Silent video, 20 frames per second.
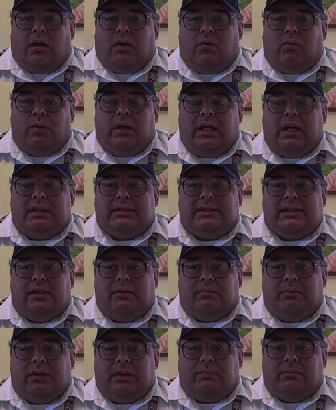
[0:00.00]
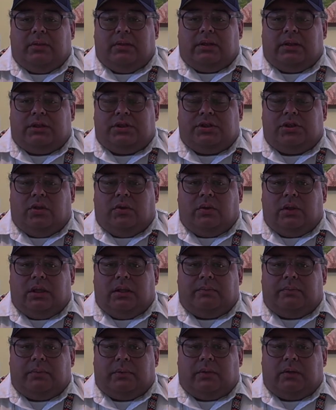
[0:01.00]
We had some people that show
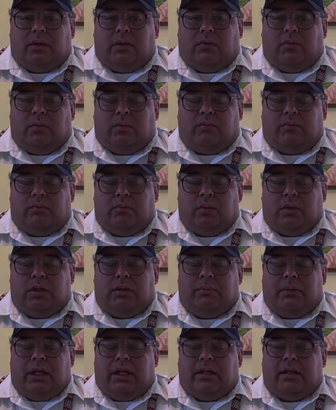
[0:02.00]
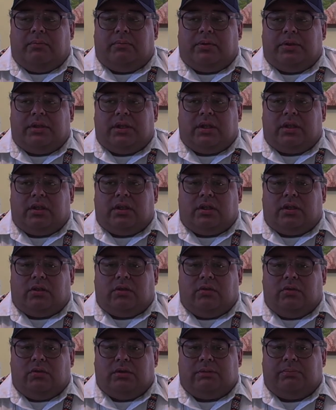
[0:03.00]
up, one man in particular,
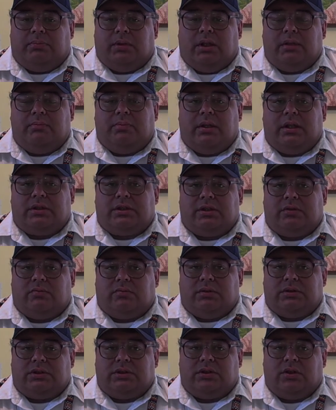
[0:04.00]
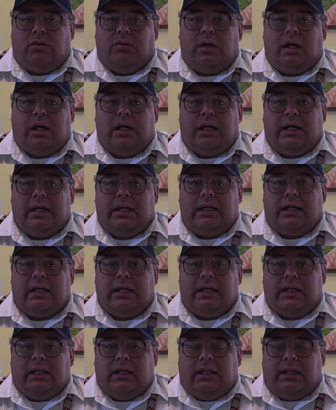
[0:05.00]
whose blood pressure was so high,
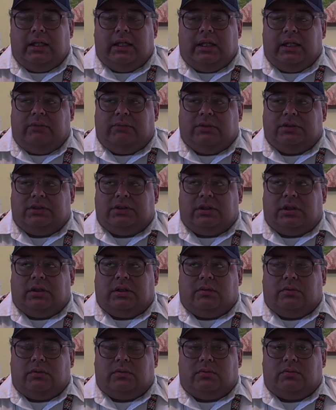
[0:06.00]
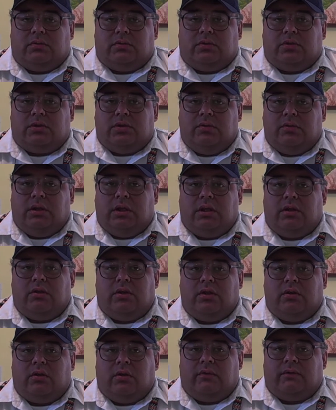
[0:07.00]
he was
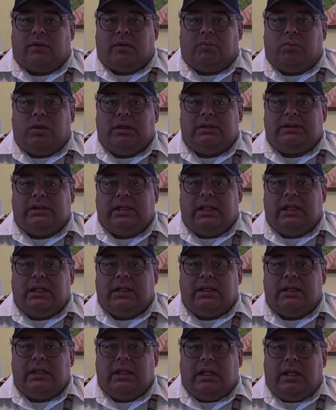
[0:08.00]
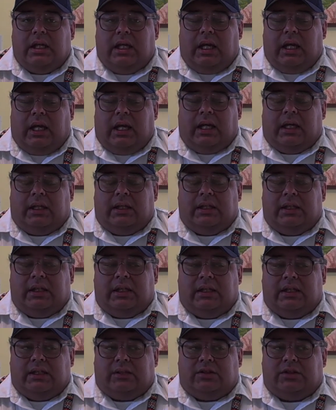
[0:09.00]
200 over 110, and
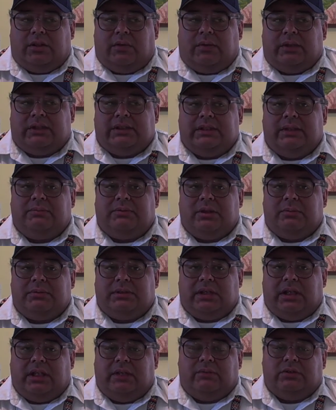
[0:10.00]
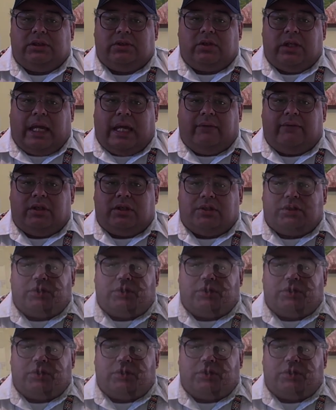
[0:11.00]
showing symptoms that he was having a